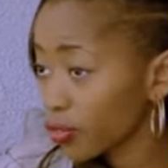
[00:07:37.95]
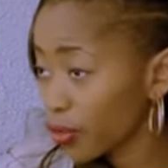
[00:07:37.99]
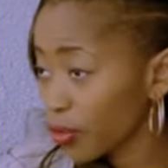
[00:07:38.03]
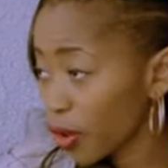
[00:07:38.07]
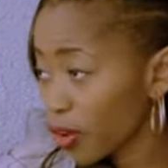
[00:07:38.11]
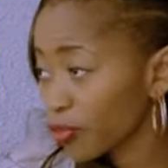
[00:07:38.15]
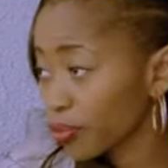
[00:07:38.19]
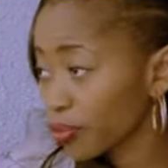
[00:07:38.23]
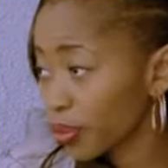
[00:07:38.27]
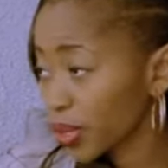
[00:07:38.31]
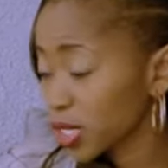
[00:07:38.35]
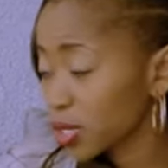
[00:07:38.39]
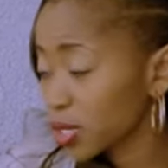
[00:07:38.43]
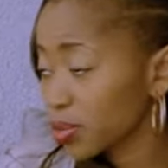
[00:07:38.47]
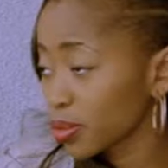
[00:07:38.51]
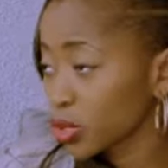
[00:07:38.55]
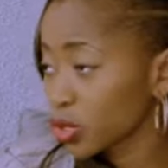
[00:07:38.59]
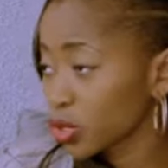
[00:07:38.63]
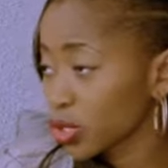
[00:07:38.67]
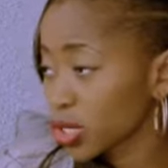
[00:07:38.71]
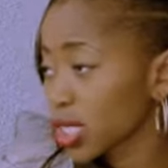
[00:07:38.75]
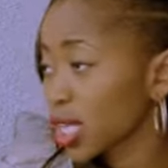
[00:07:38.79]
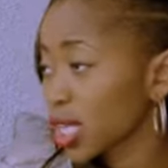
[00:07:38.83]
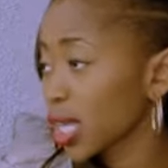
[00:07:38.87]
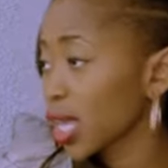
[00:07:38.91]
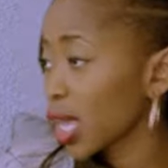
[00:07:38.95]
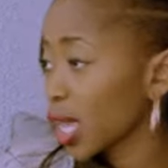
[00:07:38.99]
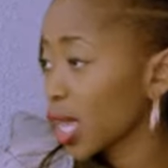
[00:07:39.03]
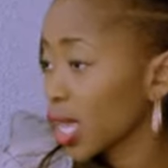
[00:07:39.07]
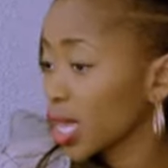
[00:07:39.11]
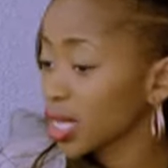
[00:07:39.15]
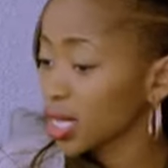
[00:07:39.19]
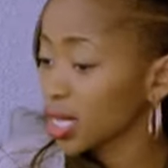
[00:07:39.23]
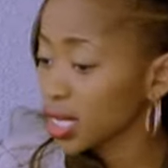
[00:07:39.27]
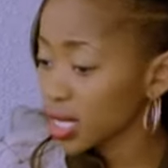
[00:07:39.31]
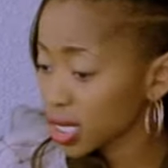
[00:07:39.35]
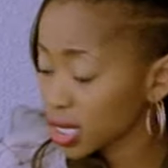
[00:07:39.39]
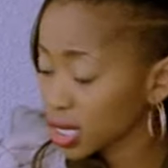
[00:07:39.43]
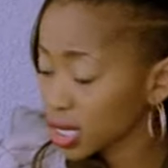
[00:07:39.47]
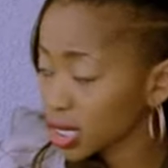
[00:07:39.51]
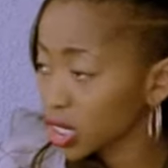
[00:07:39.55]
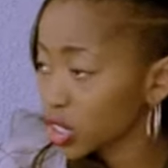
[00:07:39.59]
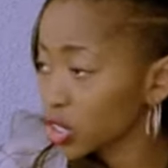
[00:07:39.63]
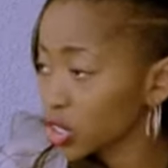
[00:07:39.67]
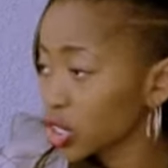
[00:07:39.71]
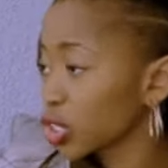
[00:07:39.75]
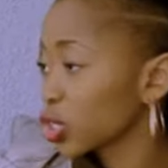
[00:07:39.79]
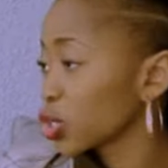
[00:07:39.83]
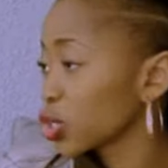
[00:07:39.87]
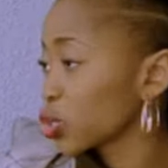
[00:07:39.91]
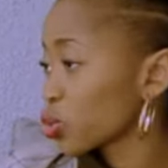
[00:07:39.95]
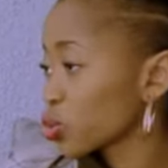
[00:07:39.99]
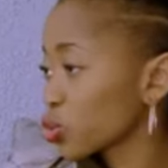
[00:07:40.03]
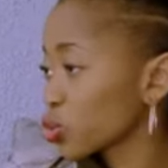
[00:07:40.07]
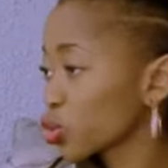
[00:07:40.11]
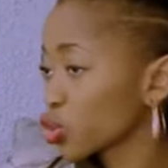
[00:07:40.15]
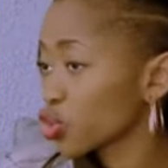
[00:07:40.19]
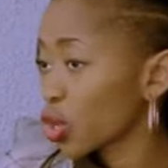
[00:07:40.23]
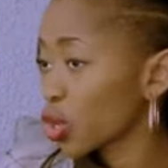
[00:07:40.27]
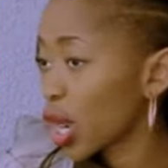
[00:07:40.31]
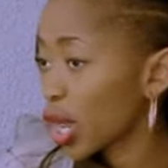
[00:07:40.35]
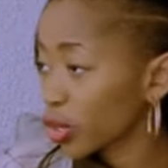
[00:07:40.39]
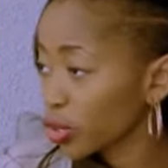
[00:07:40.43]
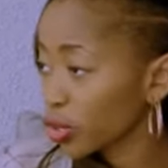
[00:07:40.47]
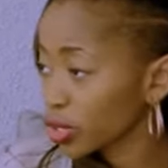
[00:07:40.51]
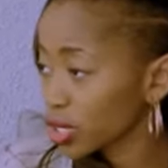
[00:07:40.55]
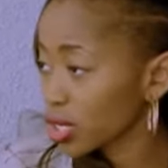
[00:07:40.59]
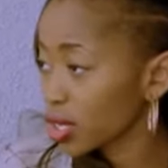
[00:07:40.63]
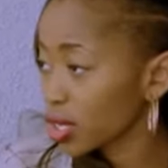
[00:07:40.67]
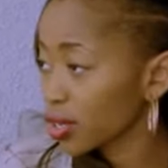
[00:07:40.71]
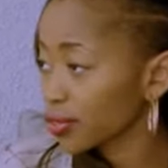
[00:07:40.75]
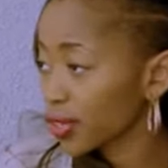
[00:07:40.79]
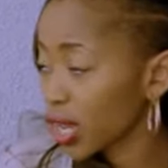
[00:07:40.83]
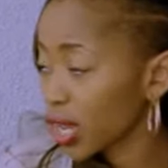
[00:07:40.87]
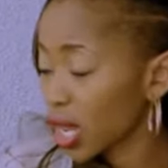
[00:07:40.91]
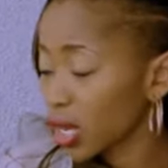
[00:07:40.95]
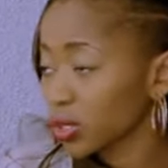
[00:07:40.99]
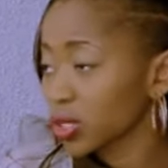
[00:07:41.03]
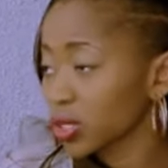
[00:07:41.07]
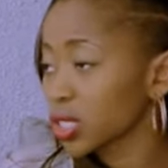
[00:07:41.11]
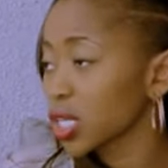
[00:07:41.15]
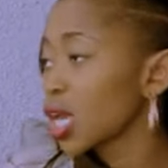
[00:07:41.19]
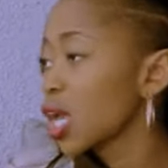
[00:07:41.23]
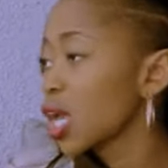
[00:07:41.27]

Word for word: of Basement to say, hey, here's a DJ. She's also trying herself out.